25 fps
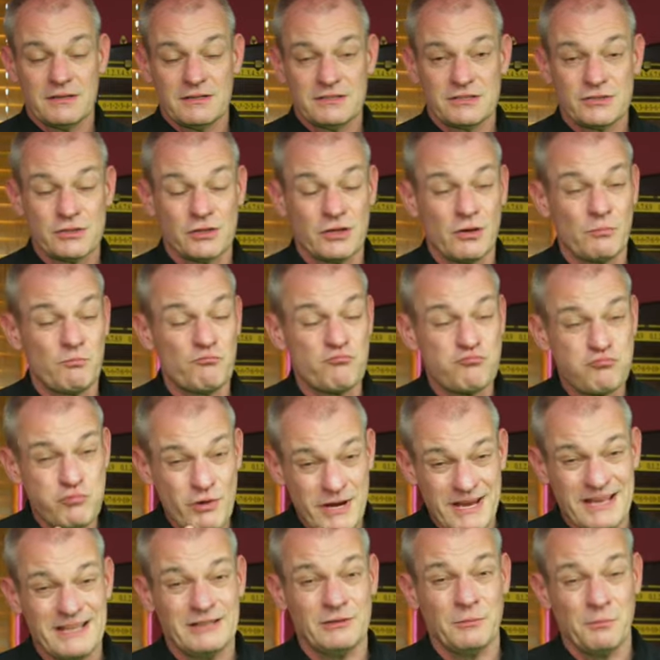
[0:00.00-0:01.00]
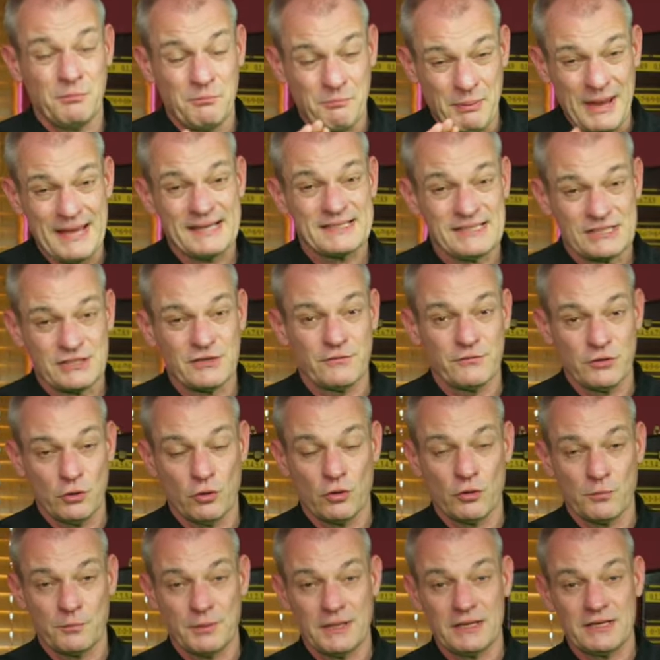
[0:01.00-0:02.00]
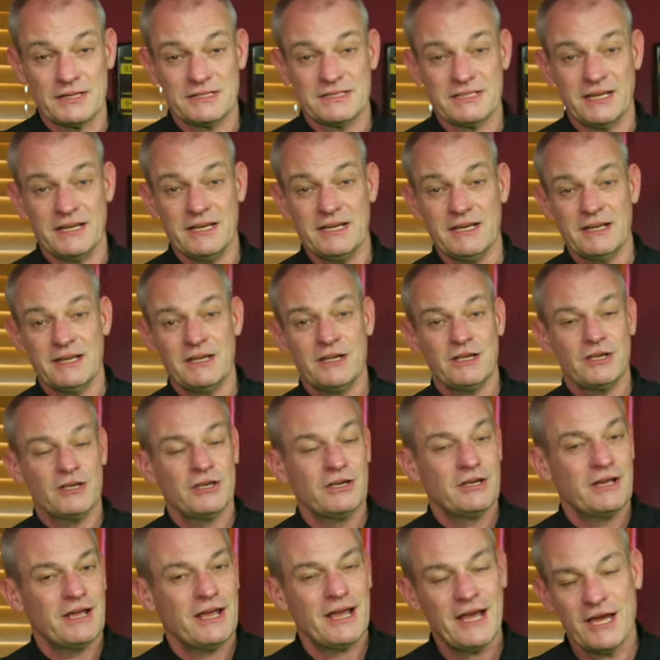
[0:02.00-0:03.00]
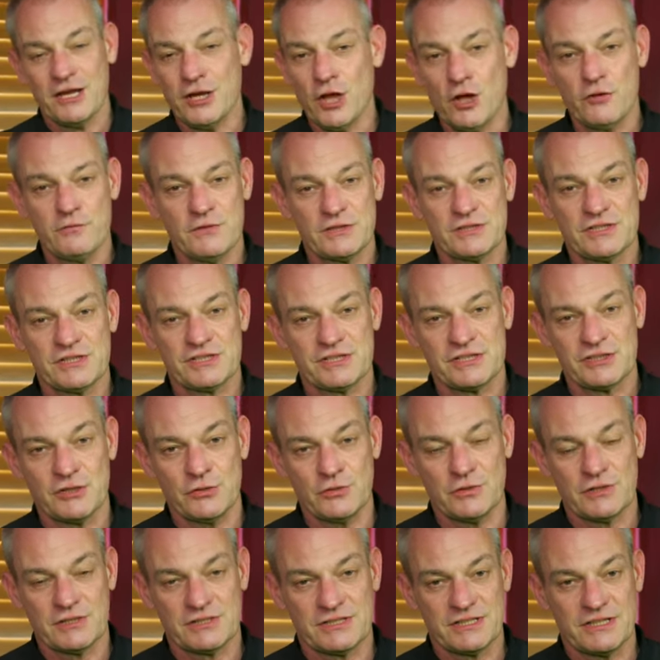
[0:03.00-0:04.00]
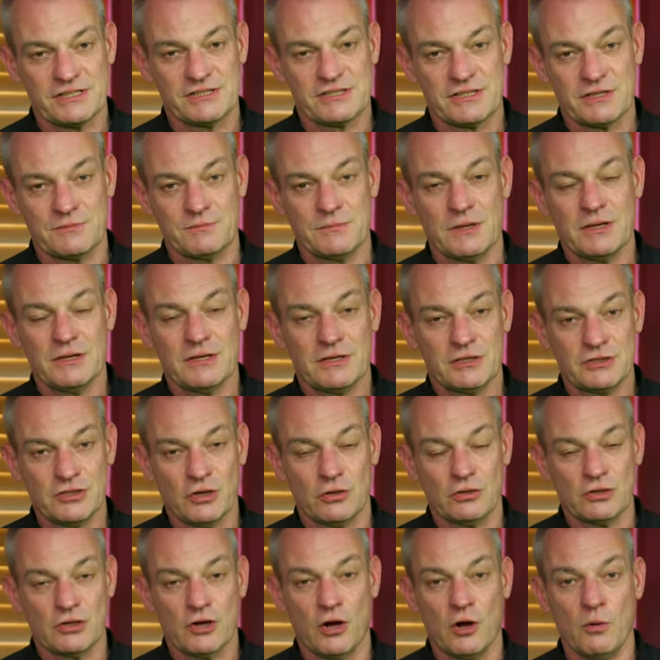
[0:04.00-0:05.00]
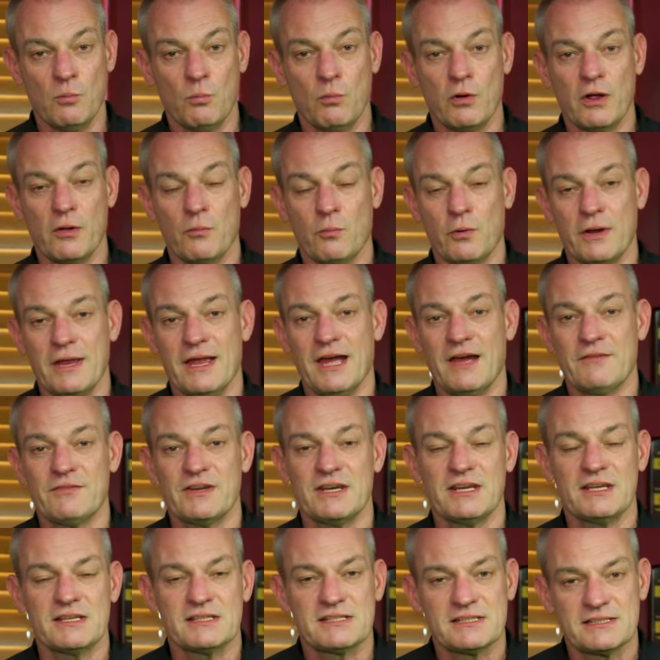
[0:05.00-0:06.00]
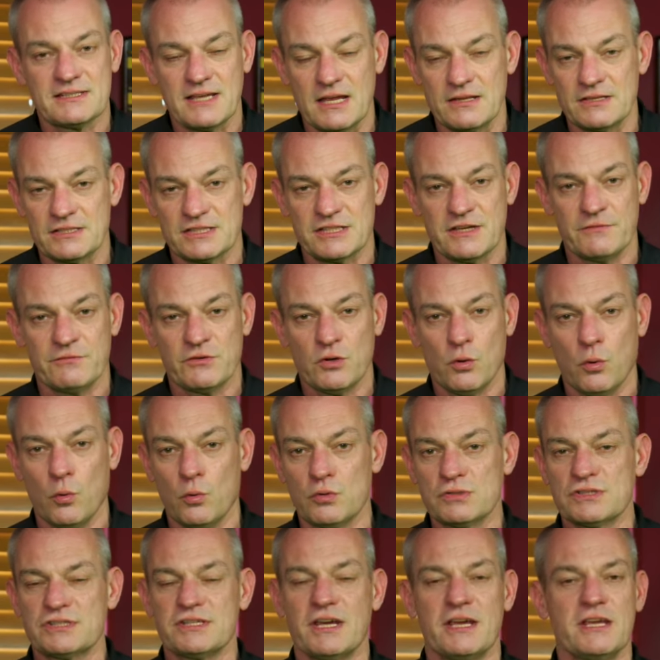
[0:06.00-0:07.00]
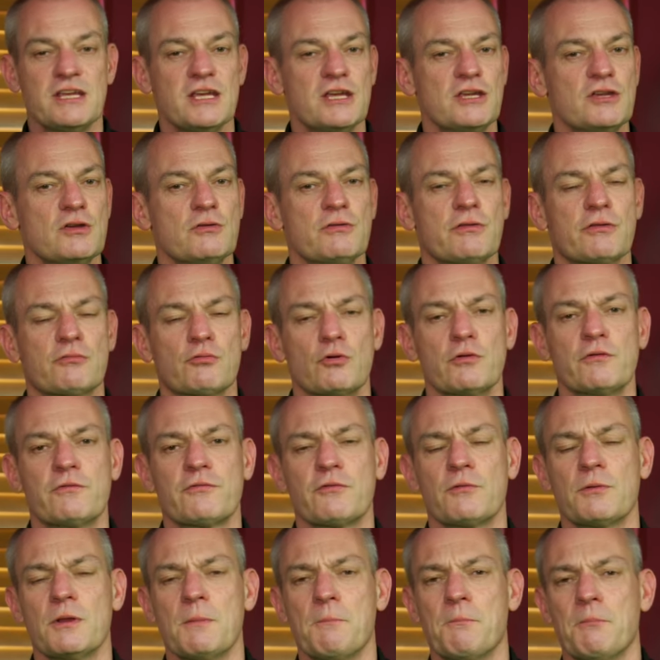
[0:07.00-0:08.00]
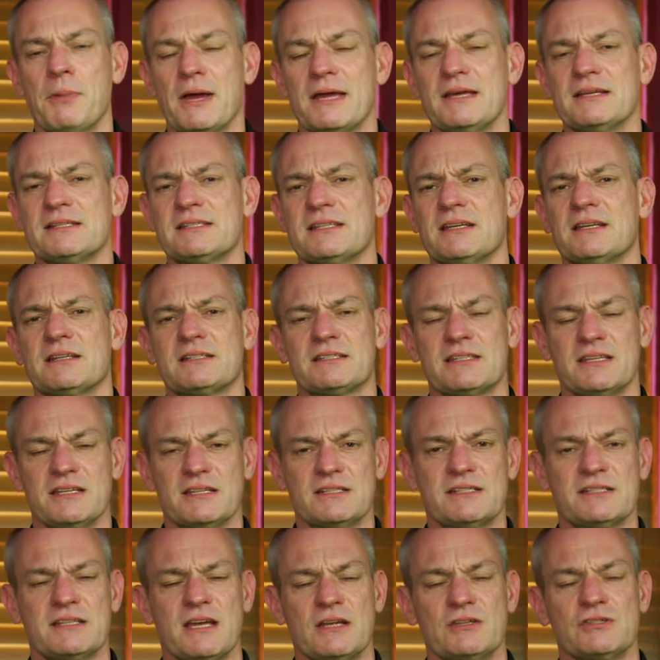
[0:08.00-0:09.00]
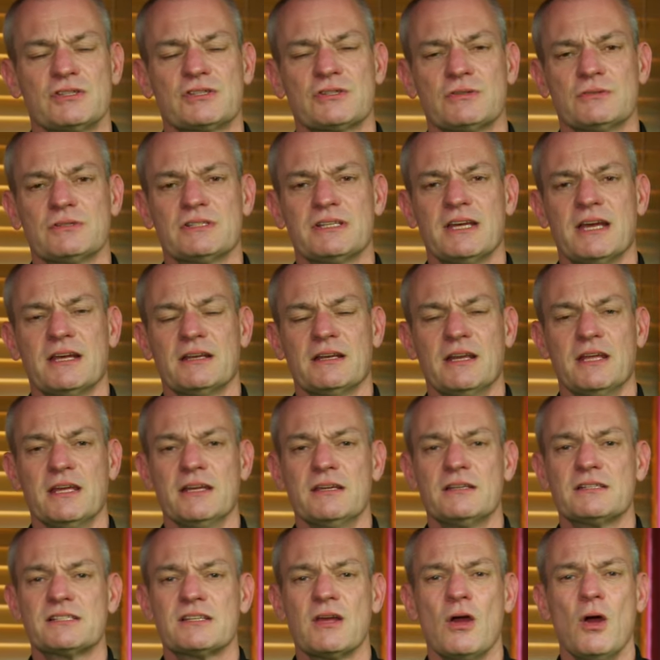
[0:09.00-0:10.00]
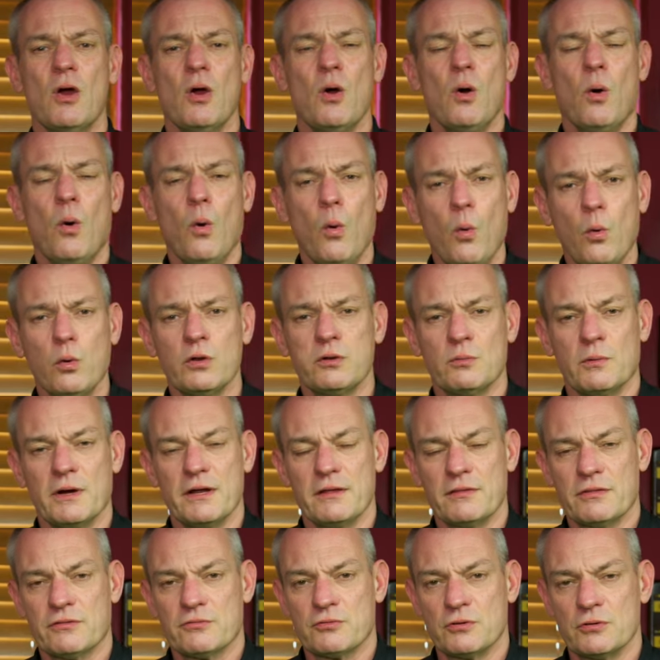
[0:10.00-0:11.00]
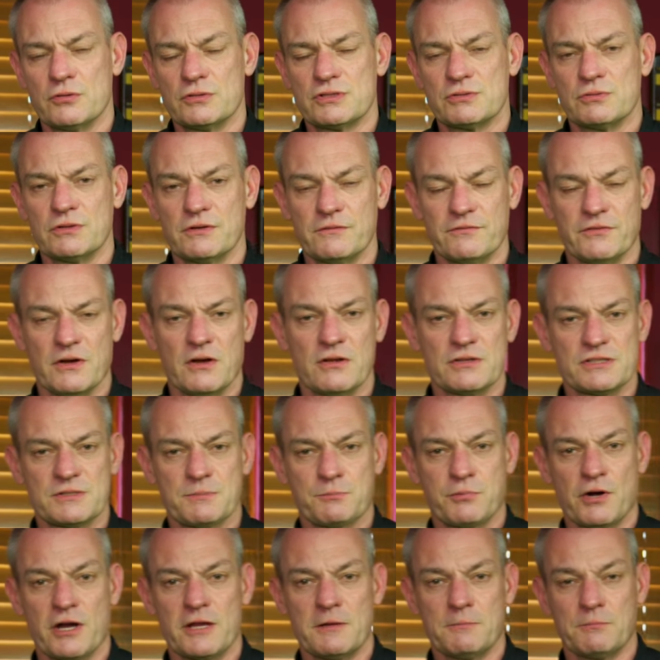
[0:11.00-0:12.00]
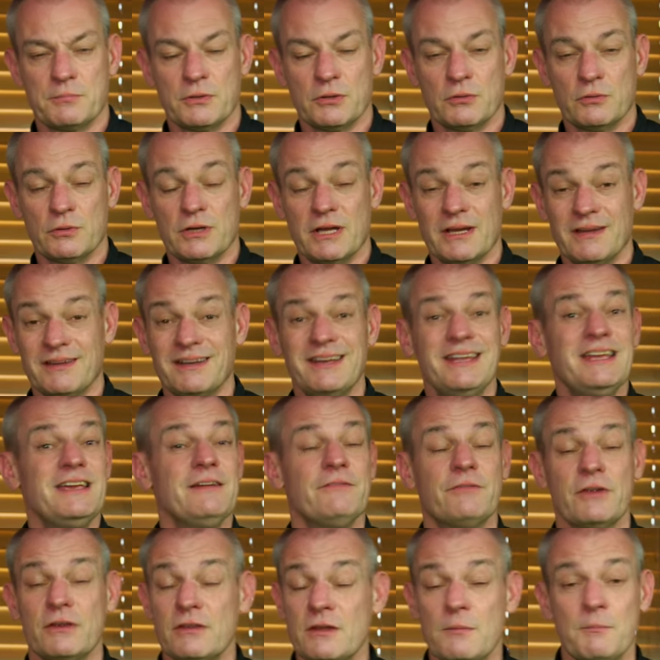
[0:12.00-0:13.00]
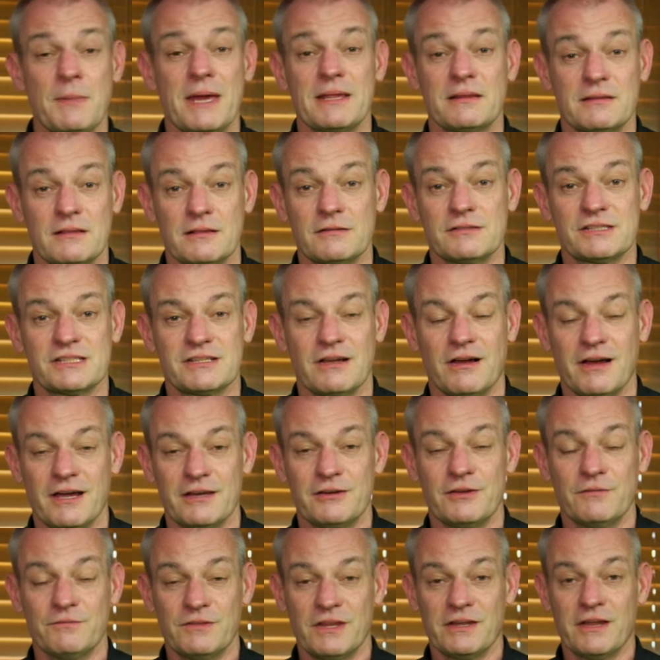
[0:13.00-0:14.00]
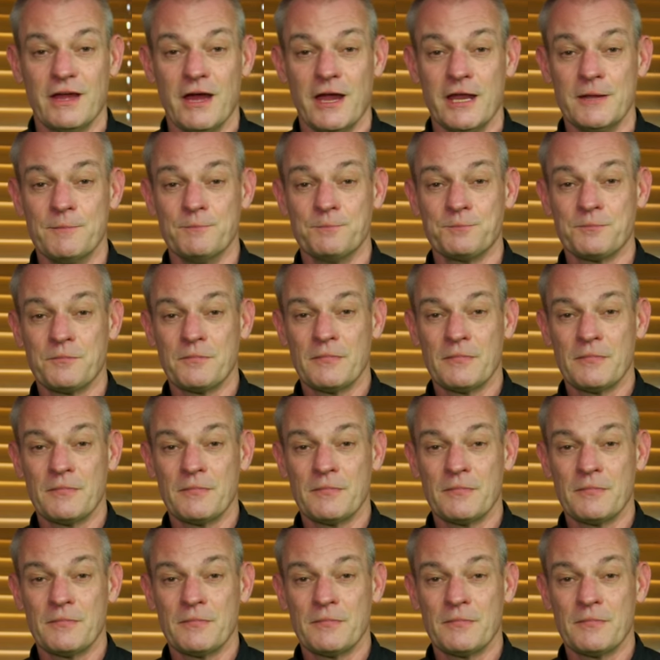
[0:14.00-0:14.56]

to the real best of your ability, head over to snookersystem.com, where we have an extensive course taking you through from the basics, the essential techniques, all the way through to advanced break building and even the mental side of the game.